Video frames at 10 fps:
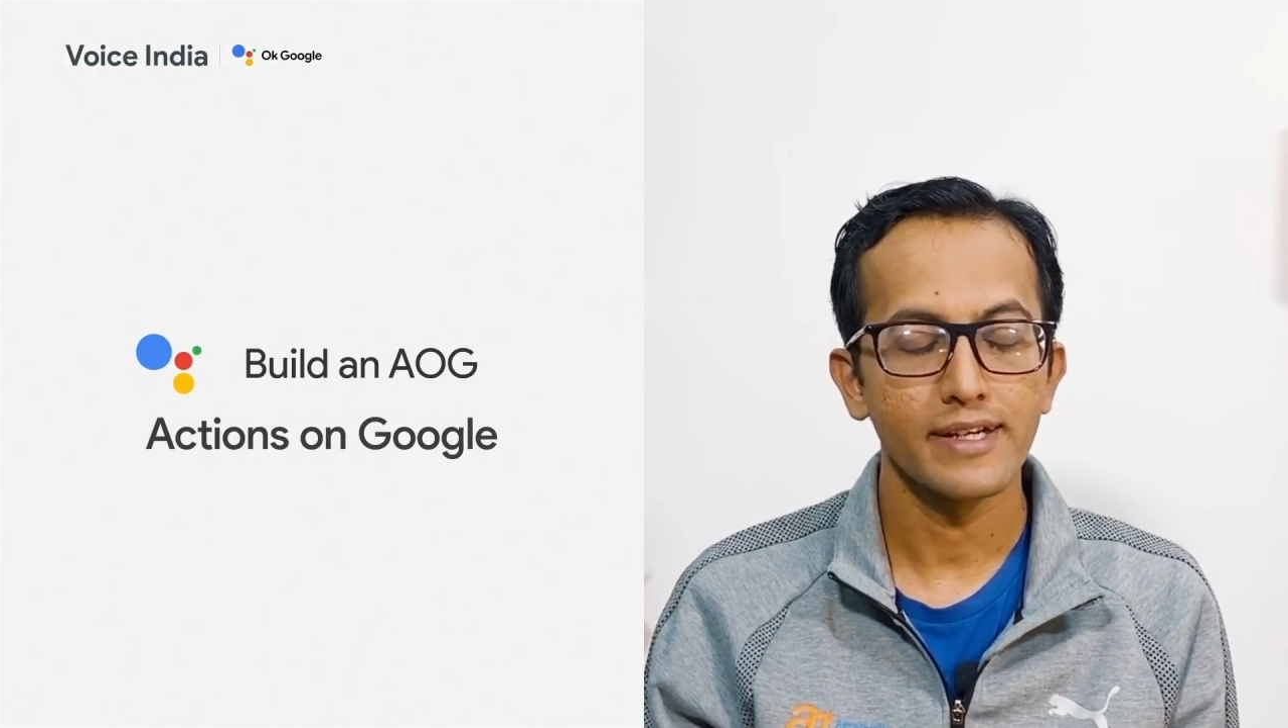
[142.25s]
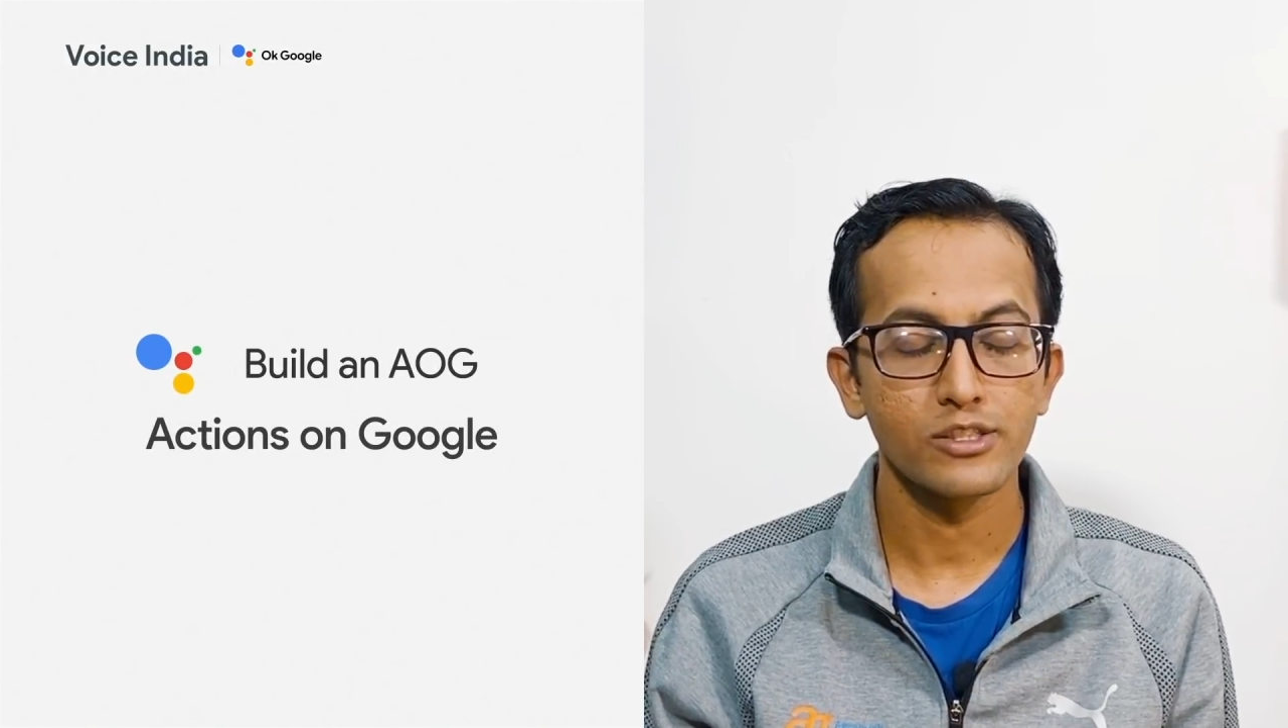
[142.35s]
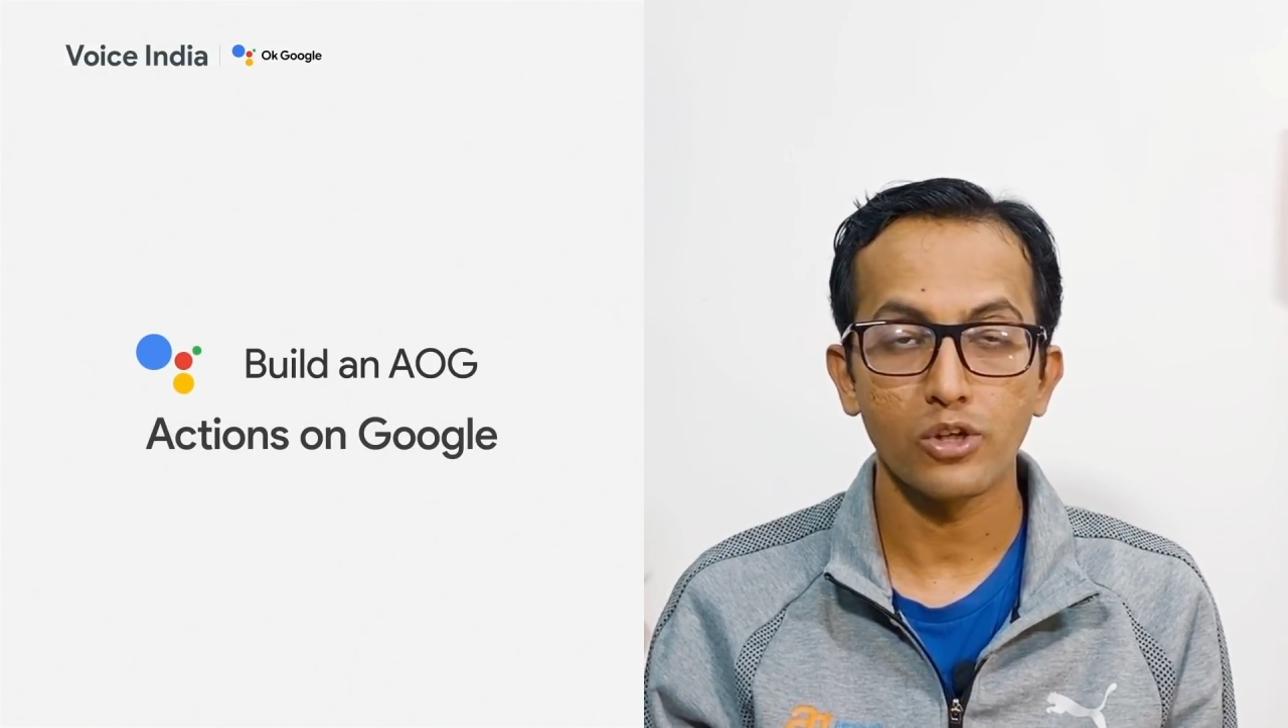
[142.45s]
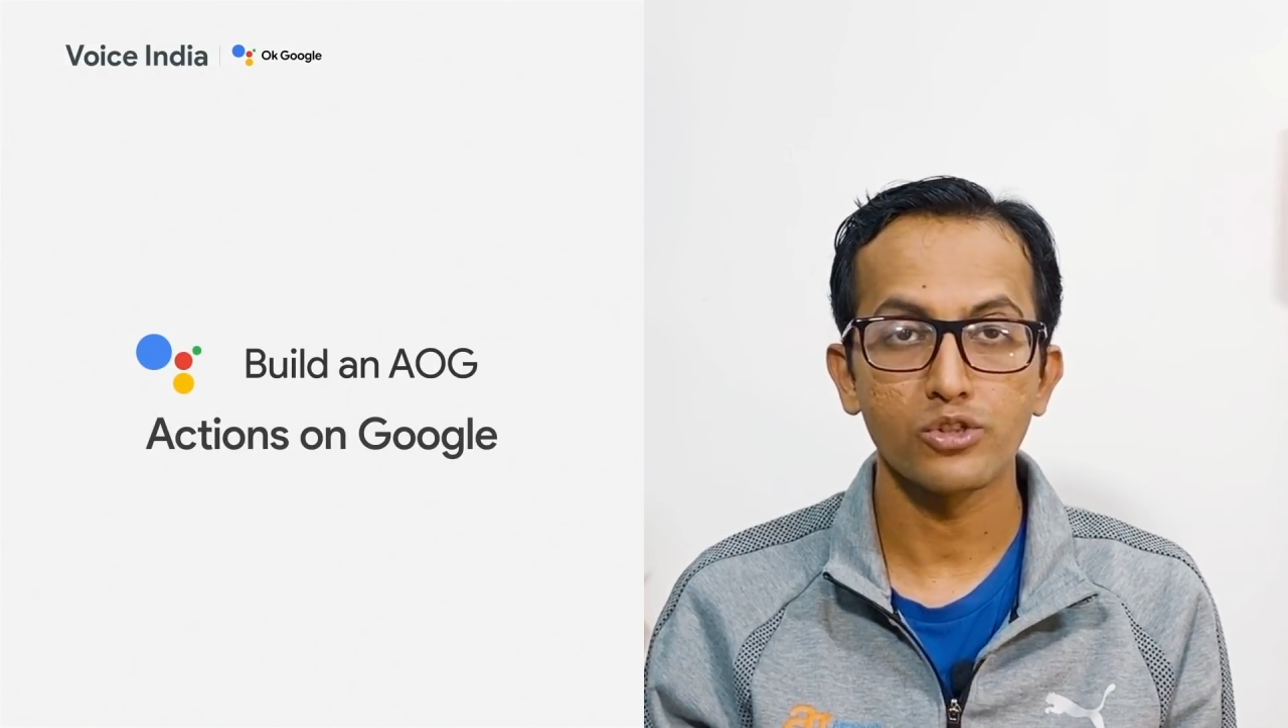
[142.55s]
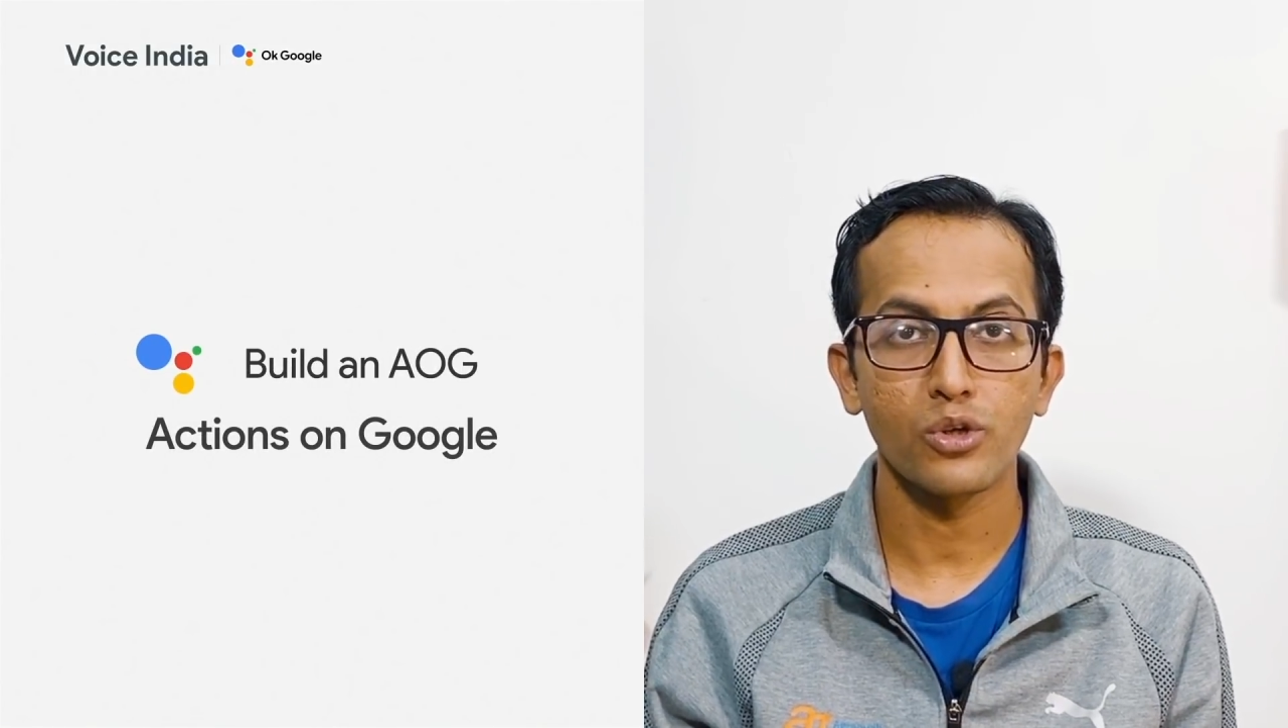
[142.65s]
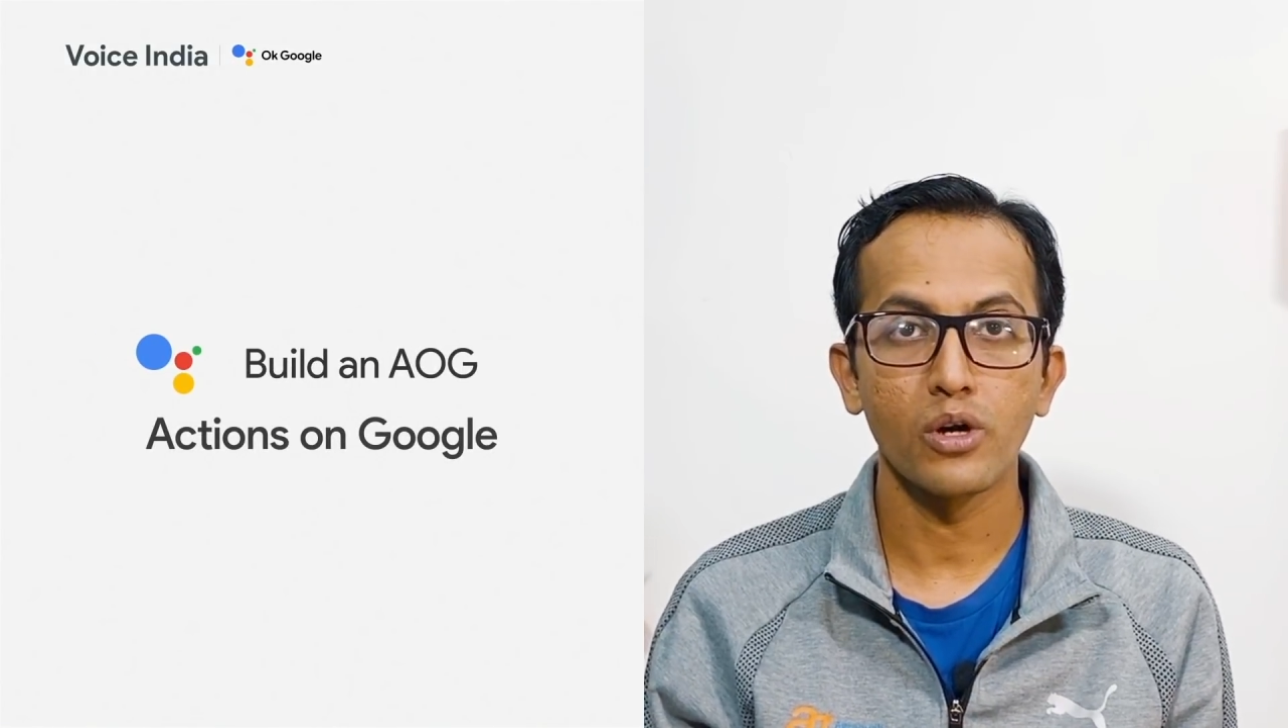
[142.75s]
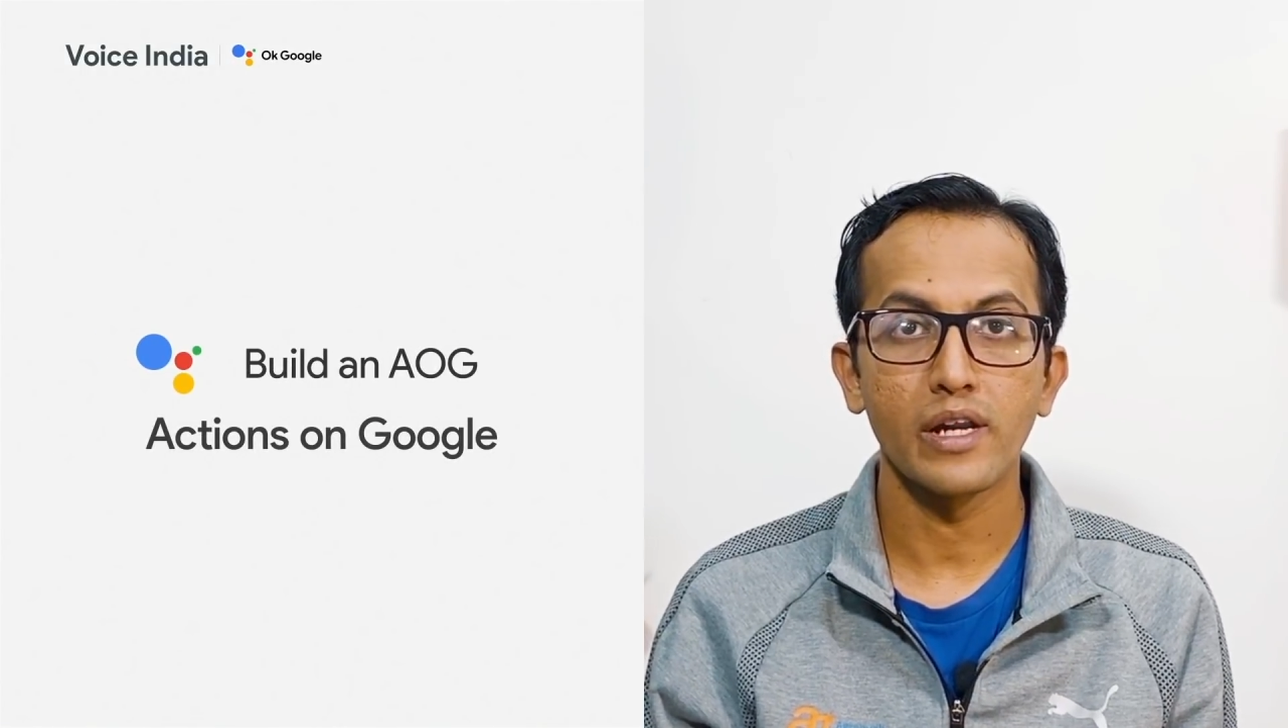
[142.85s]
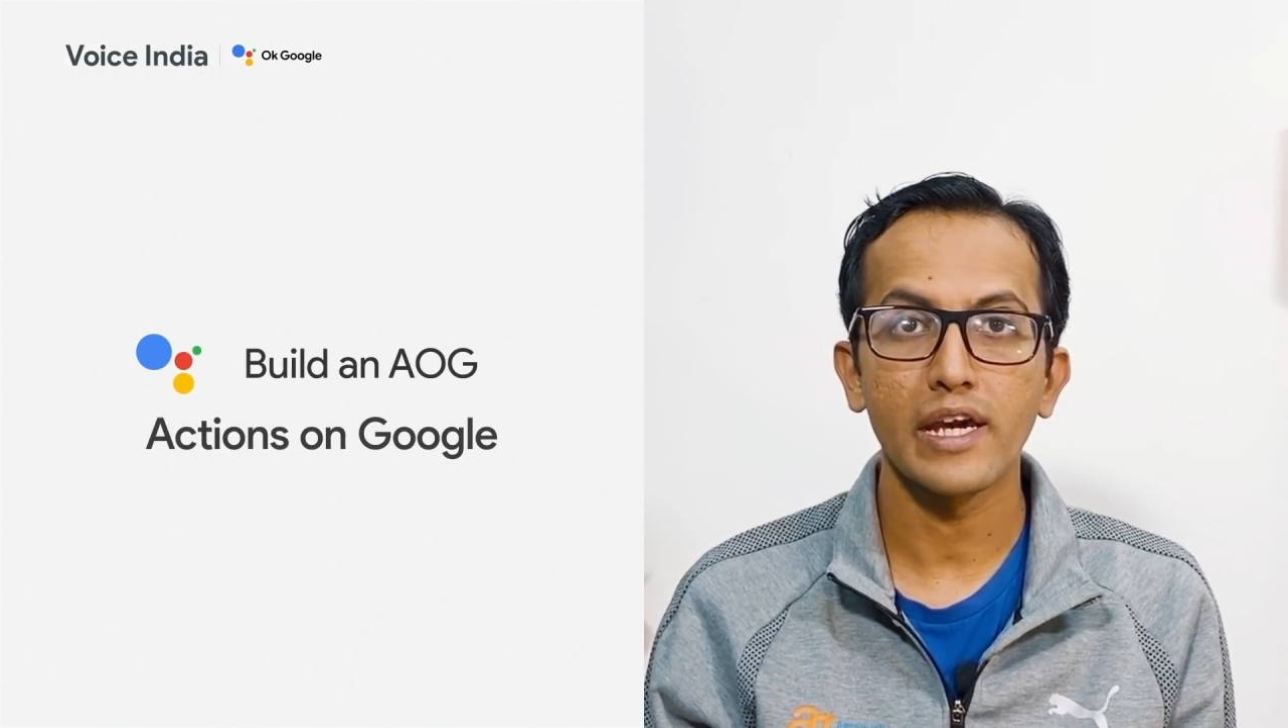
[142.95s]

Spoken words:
It's also called